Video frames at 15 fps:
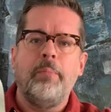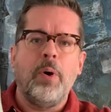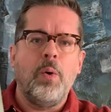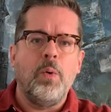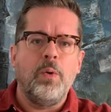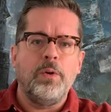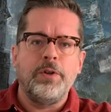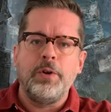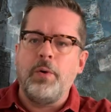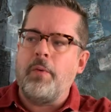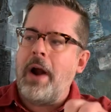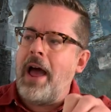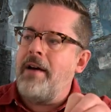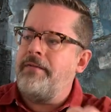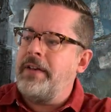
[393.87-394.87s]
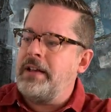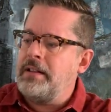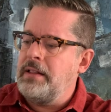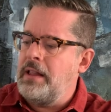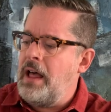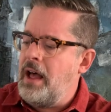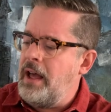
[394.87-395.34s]
bold, graphic
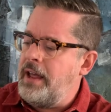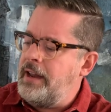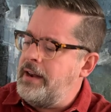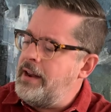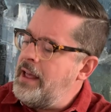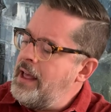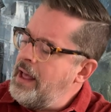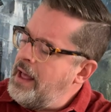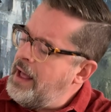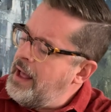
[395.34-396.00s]
line